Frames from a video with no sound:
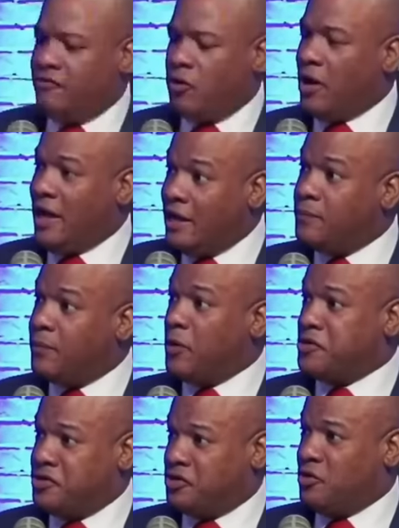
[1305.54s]
for any
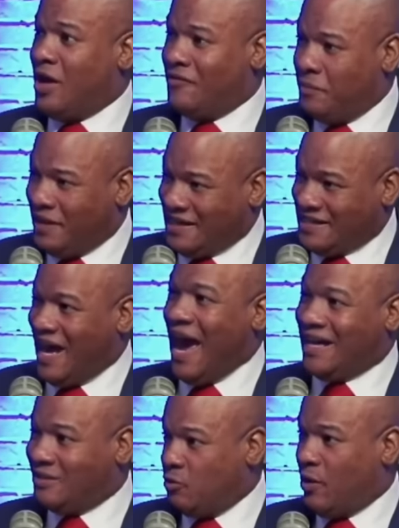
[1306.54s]
person to have been
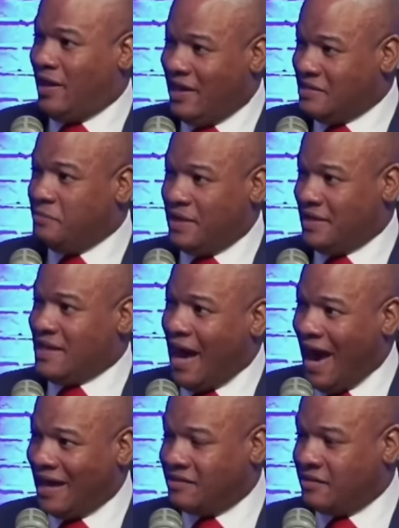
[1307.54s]
attacked the way he's been
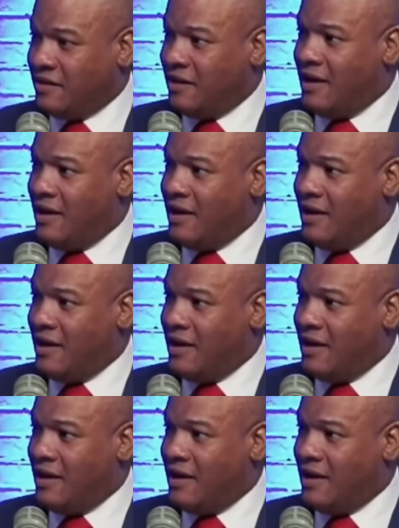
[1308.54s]
attacked